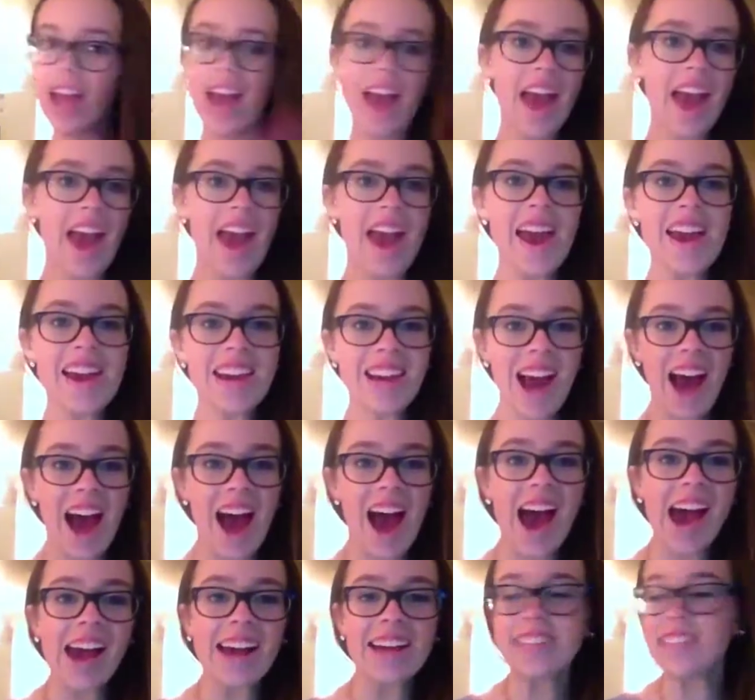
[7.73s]
hey
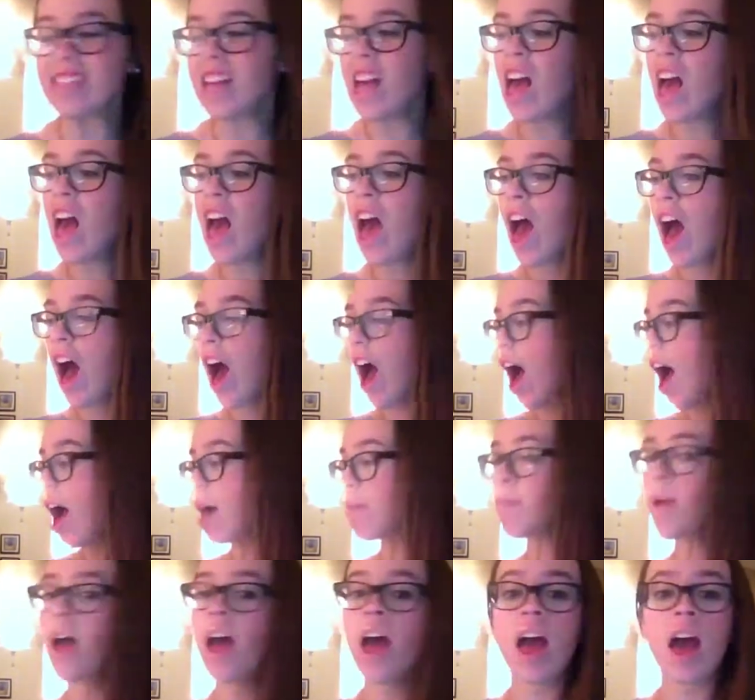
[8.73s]
guys,
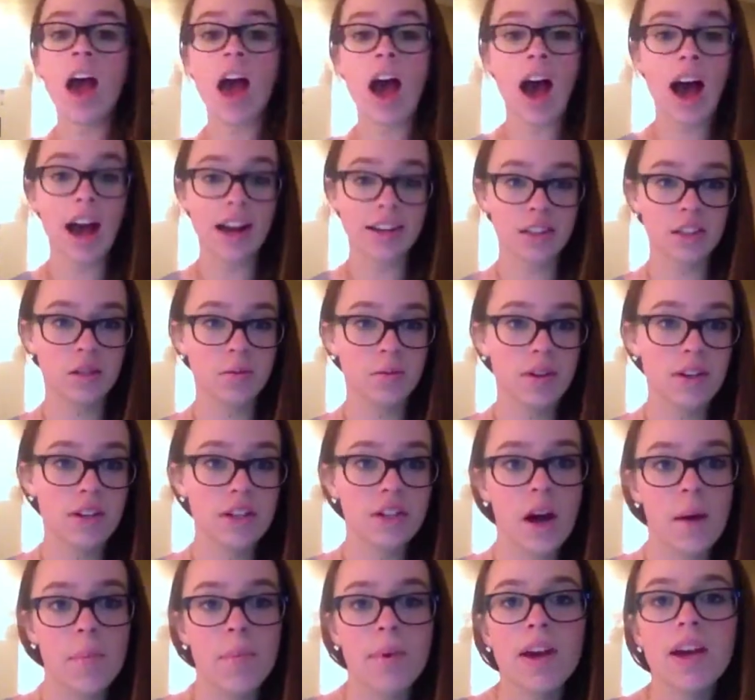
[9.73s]
um, I just went
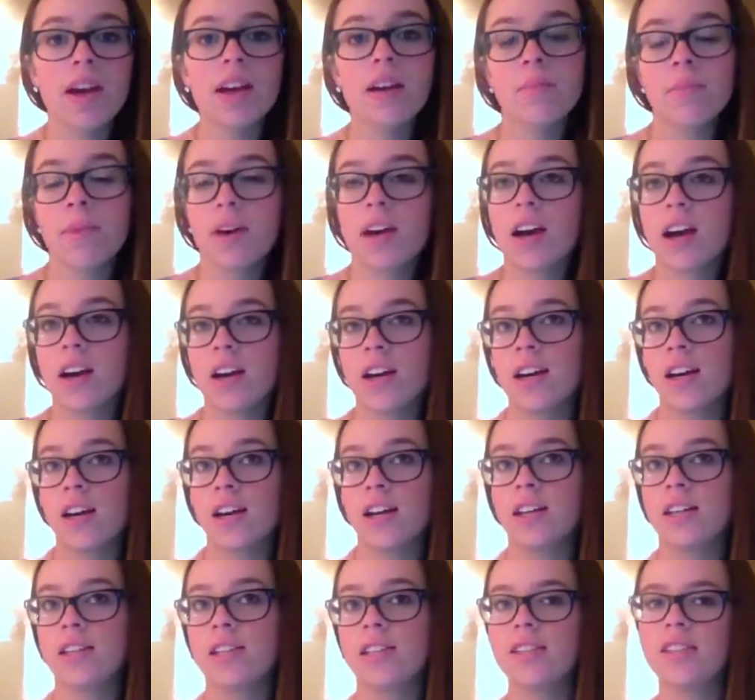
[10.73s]
shopping
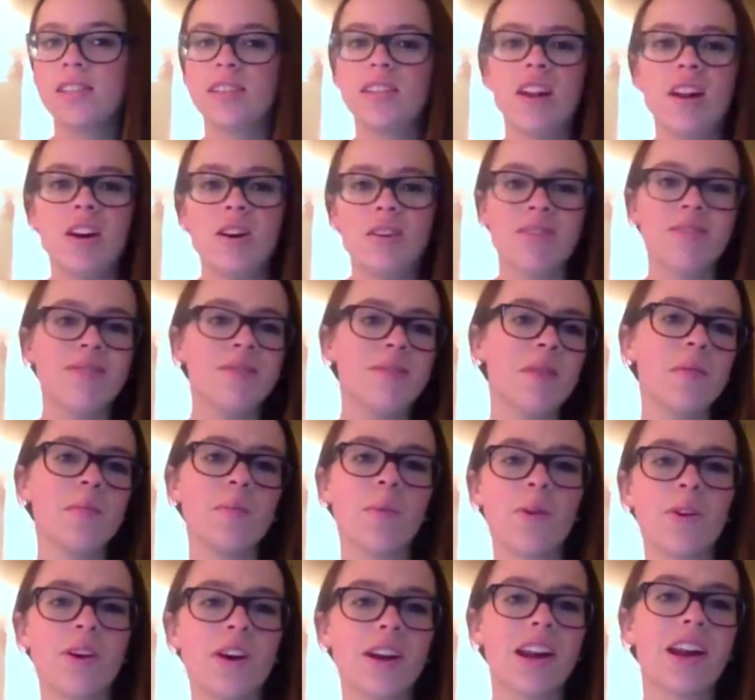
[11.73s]
because, you know, we're
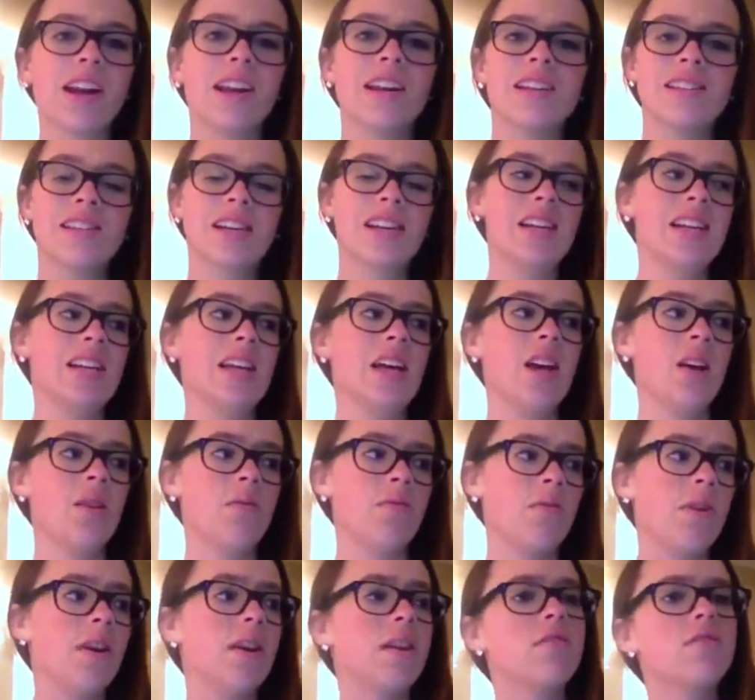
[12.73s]
bored on a Sunday.
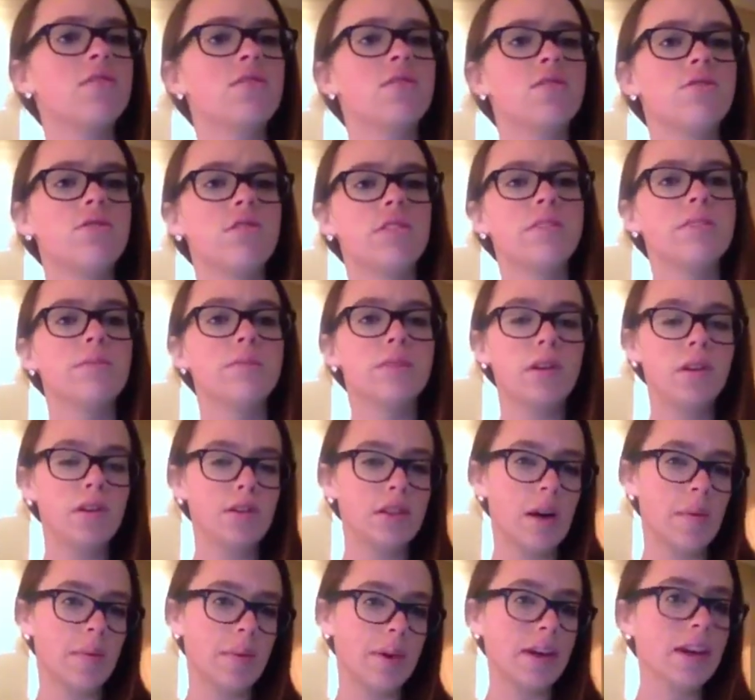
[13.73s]
What else you do? Go
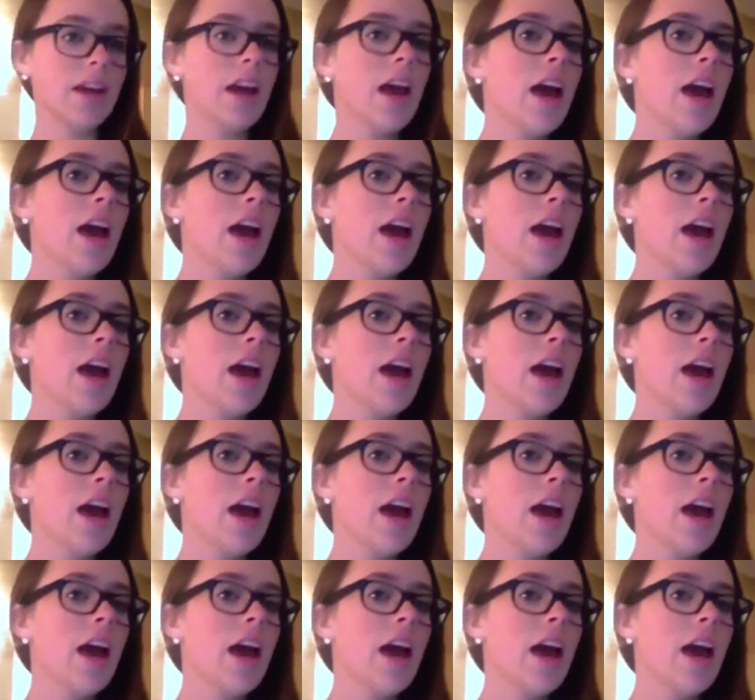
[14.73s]
shopping.